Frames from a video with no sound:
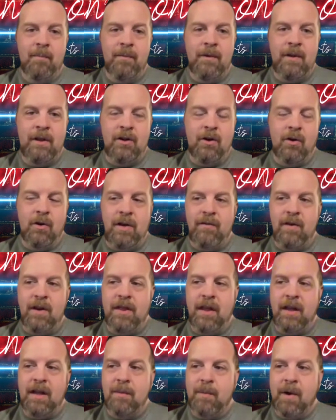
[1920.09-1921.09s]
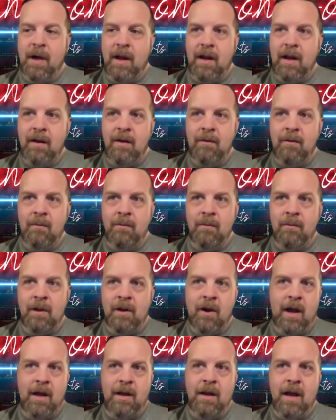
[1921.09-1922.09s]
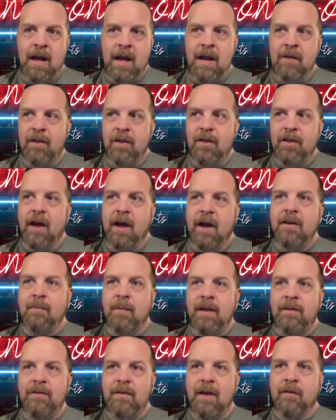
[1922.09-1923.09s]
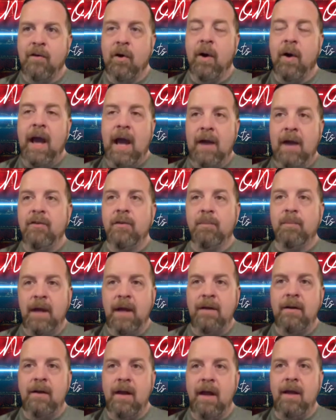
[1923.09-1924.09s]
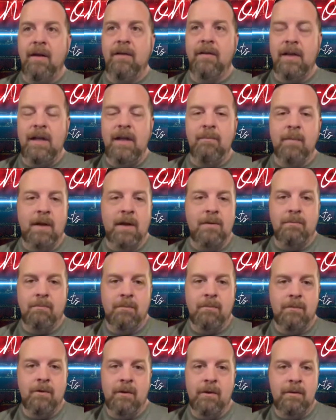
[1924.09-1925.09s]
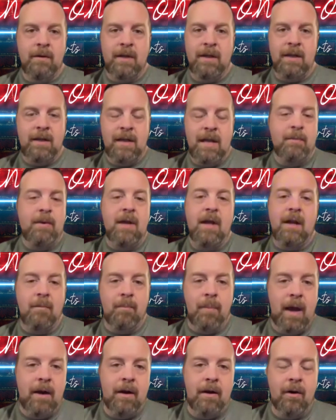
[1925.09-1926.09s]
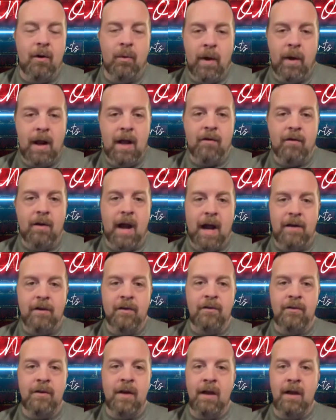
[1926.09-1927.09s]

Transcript: You don't even think about it. I thought to myself, oh, I have to play today to keep getting better or whatever. I just